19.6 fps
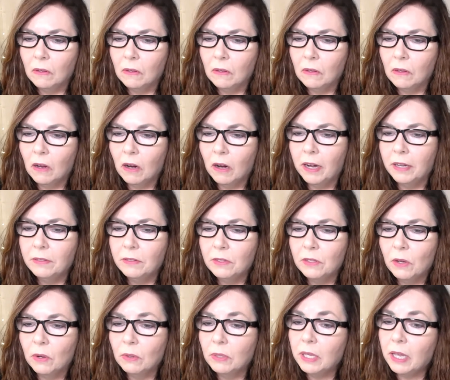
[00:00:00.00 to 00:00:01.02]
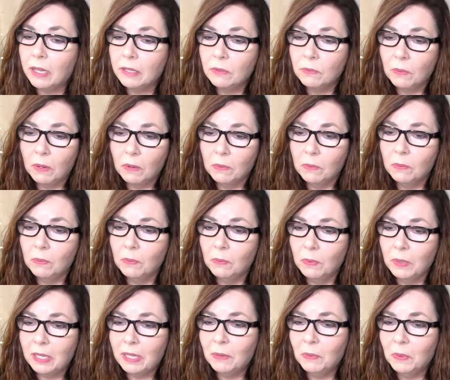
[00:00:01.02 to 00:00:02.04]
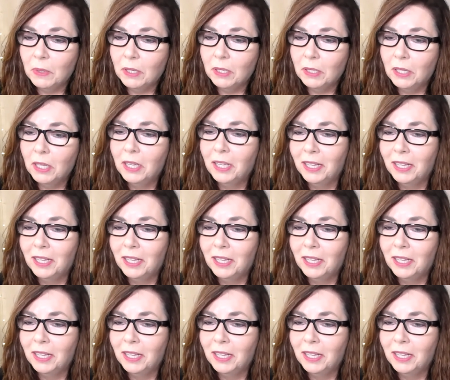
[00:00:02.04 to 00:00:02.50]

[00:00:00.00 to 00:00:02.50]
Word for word: All right. So, yes, well, we will,